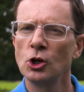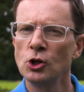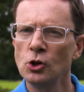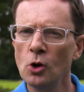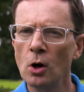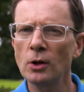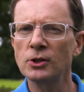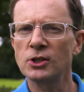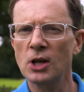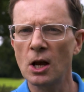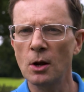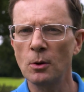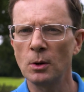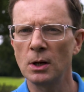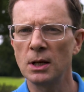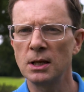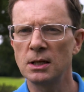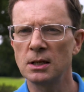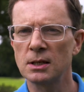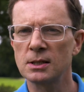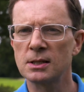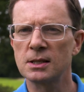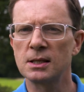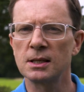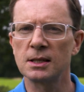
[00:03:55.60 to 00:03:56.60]
Not only
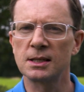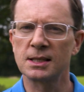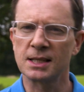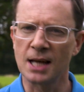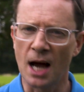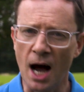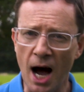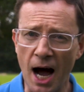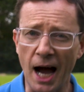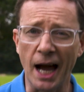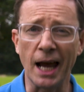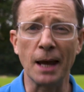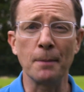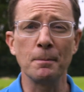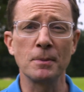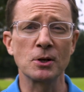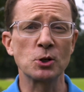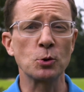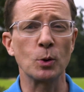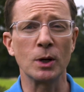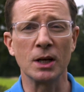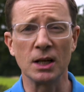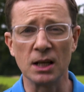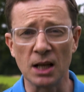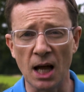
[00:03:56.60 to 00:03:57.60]
does the time
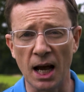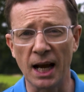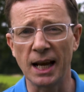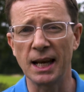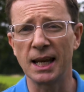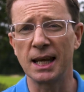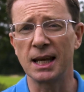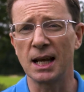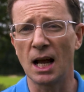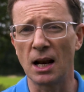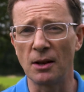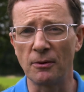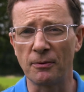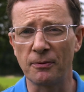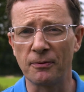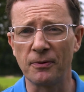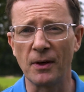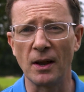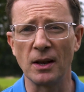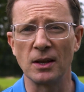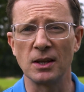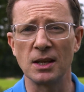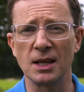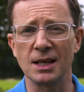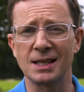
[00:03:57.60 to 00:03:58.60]
between lightning and
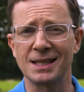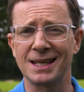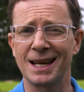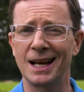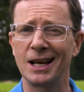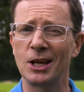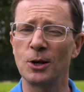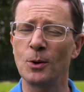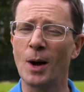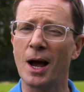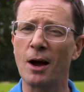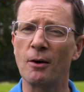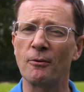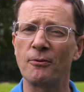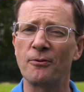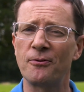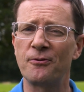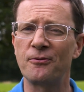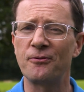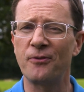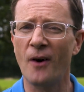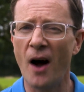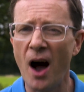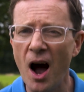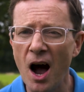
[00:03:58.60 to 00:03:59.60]
thunder tell you how
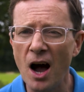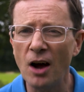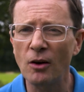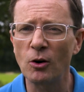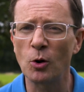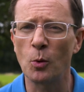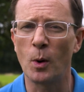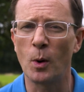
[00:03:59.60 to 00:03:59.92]
far